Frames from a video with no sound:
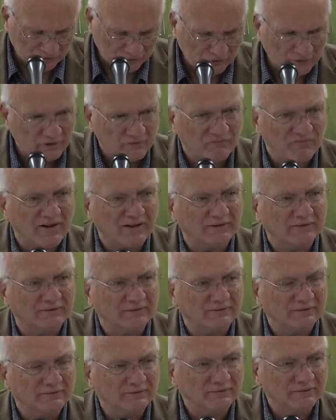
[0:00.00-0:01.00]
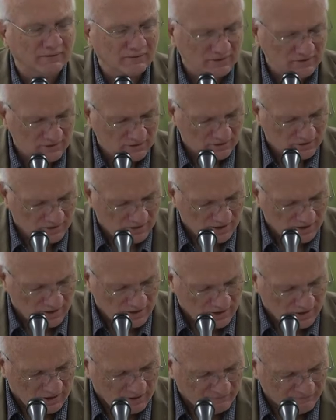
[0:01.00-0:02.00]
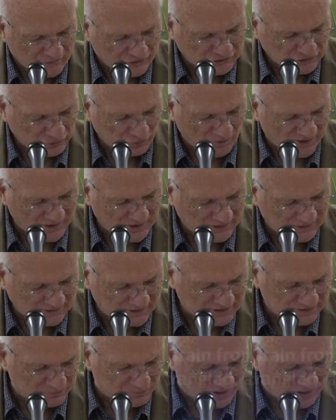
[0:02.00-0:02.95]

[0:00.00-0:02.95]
Good advice. In verse 20, it says,